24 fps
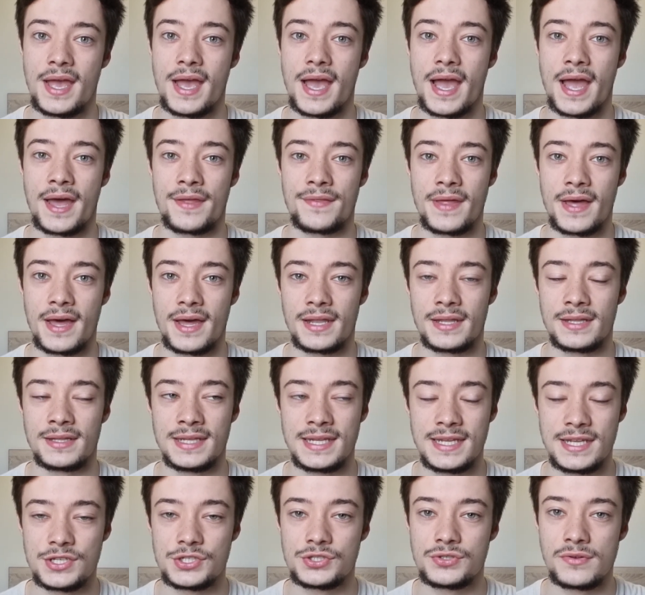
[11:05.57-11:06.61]
And that
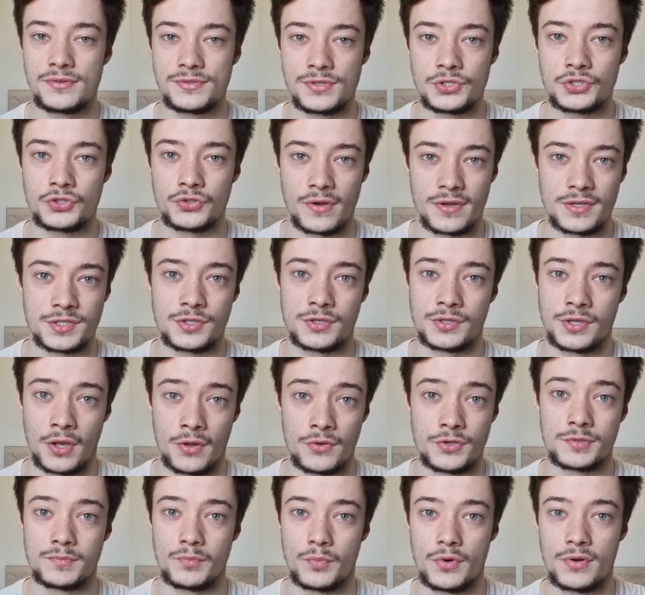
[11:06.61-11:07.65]
leads you to trust your
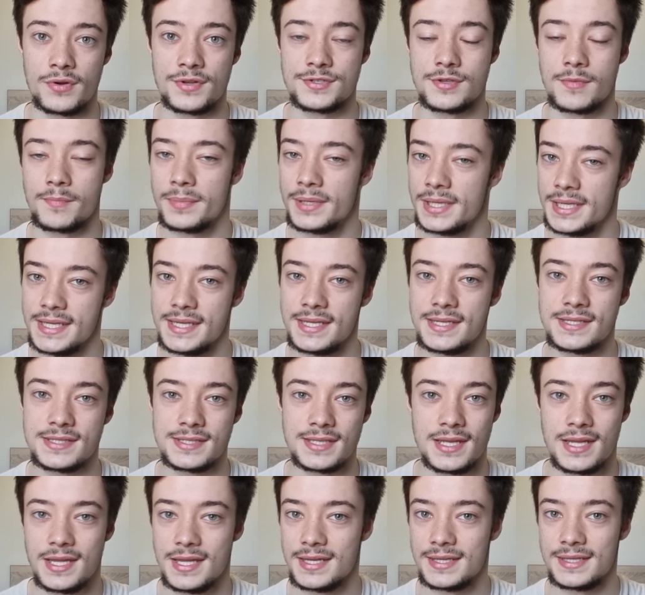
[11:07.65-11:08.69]
coach more. So please,
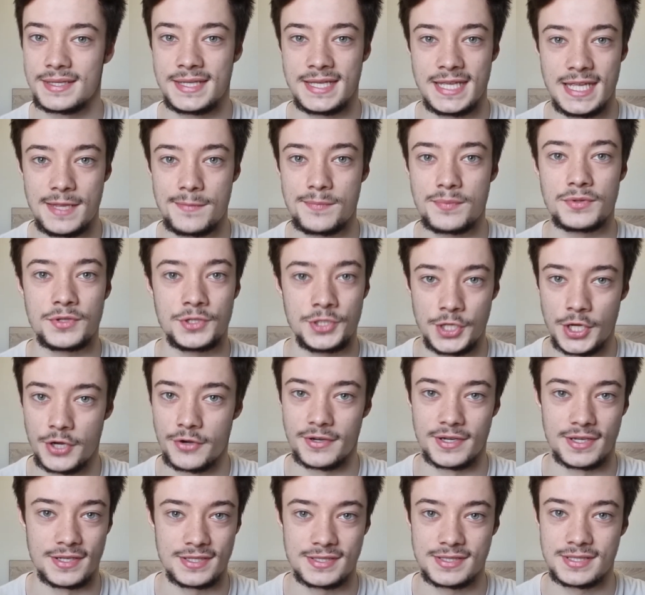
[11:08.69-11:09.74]
keep
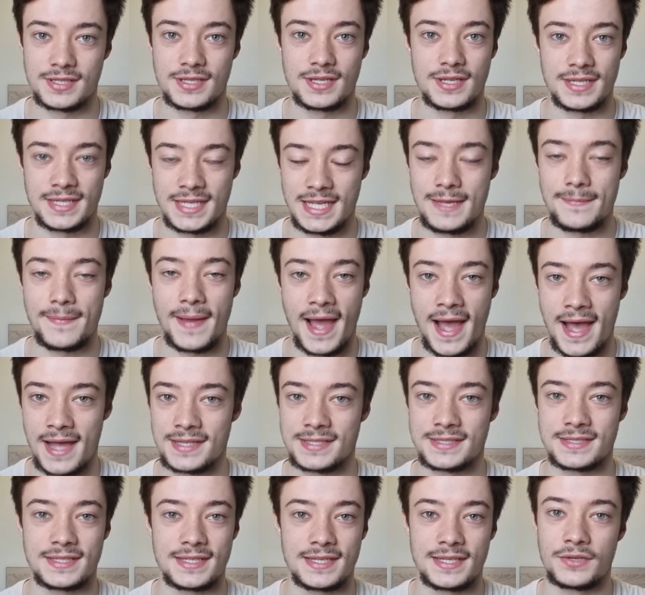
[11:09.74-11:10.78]
curious. Keep
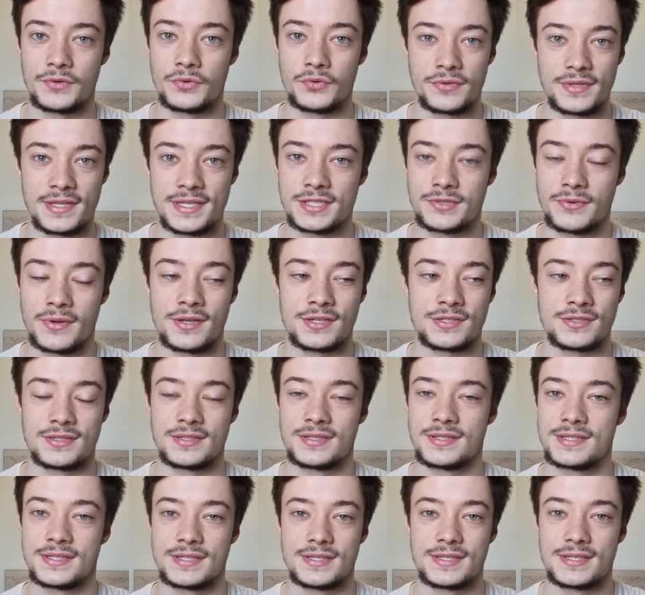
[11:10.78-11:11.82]
asking all these
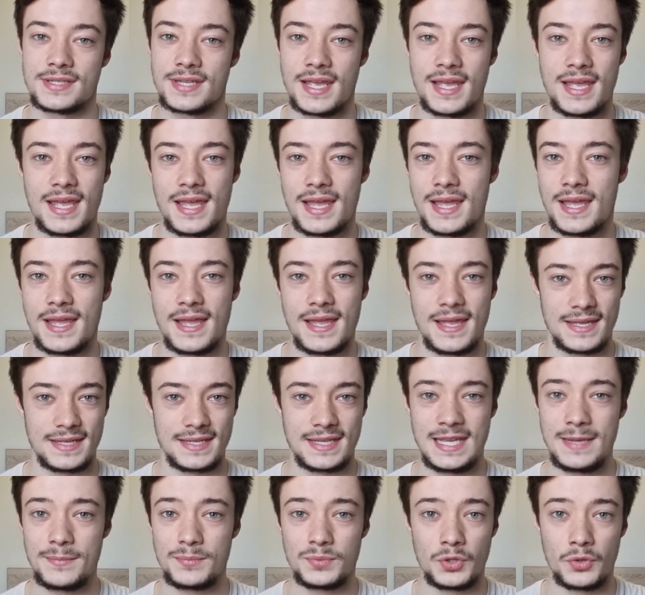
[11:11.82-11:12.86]
questions and
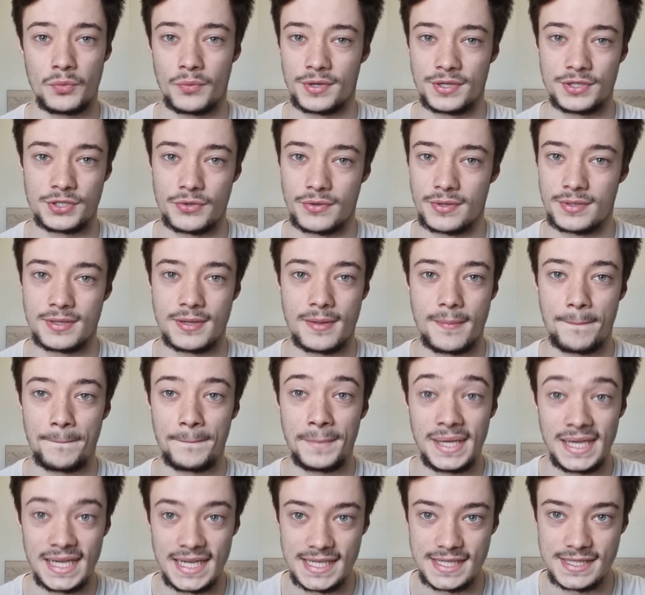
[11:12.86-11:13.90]
keep doing what you're doing.
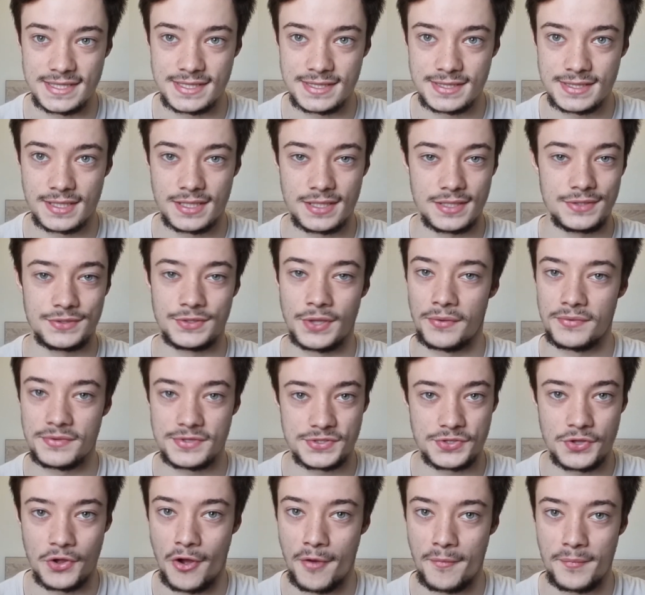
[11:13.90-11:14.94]
Please, don't
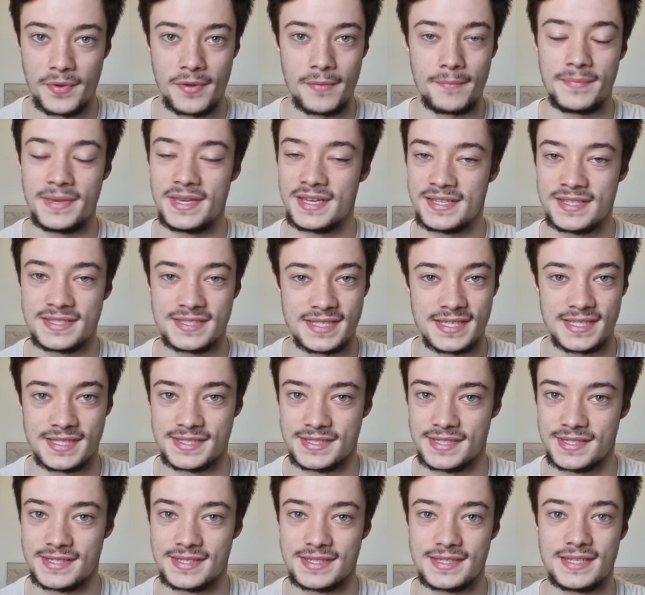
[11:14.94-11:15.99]
stop. Be
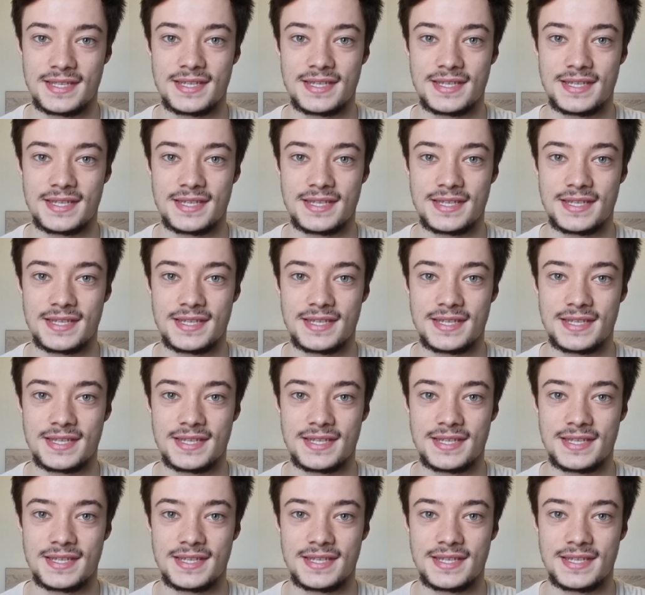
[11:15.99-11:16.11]
consistent.